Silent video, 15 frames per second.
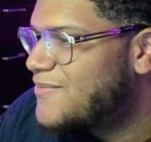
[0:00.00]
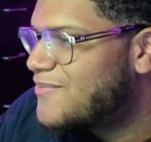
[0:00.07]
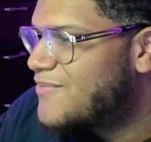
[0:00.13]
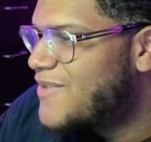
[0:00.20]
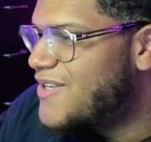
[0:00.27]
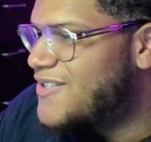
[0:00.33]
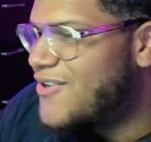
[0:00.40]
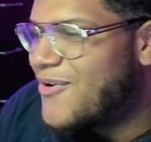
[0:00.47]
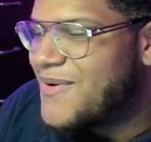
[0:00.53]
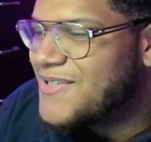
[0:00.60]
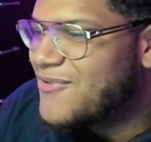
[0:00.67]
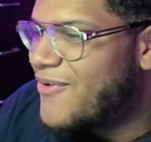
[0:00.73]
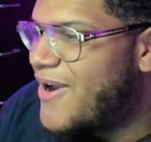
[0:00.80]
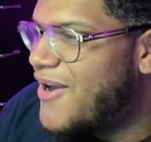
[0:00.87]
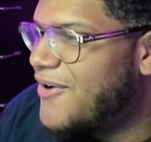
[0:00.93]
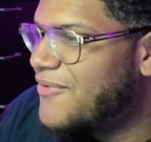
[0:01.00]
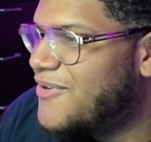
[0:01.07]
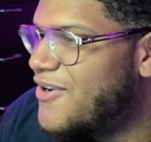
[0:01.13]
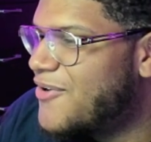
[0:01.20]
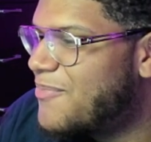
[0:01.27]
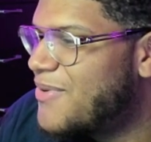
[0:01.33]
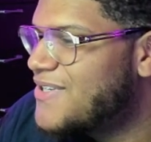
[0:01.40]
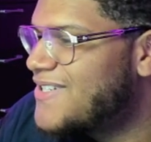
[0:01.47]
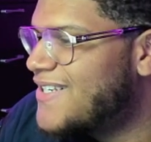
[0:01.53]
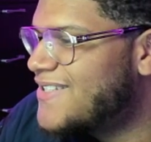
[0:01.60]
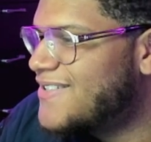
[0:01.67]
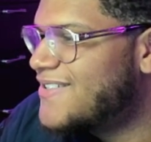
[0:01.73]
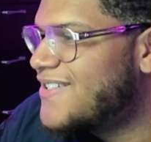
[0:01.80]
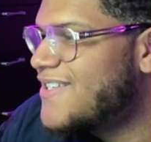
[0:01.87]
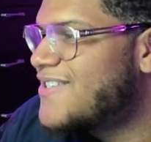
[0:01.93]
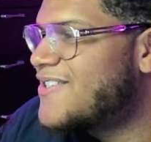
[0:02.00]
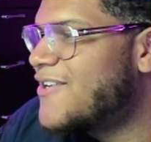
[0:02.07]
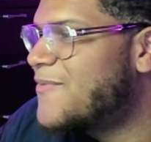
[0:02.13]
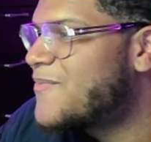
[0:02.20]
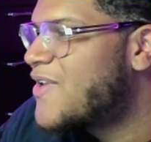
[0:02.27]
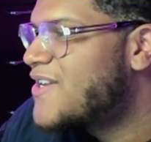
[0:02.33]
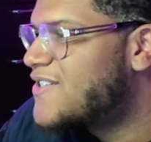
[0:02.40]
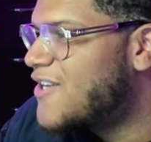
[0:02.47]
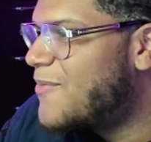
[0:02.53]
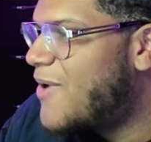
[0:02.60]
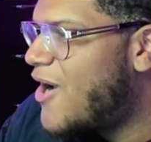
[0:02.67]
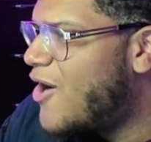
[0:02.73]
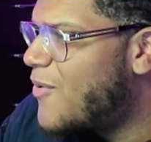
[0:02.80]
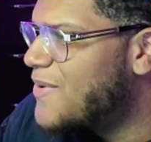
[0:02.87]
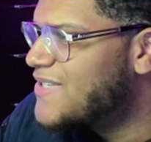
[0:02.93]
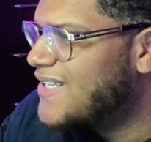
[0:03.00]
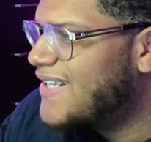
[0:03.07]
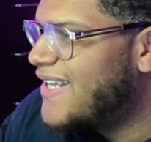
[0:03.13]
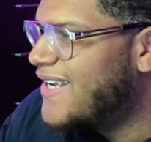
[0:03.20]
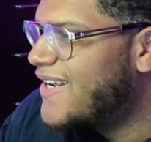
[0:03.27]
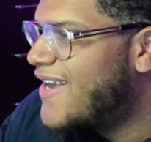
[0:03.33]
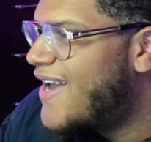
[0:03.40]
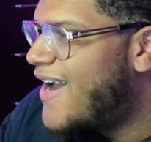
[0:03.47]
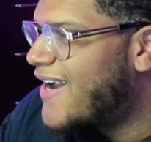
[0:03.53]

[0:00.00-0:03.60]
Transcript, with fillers: He's always around, you know, the princess and shit. So somehow I wasn't late.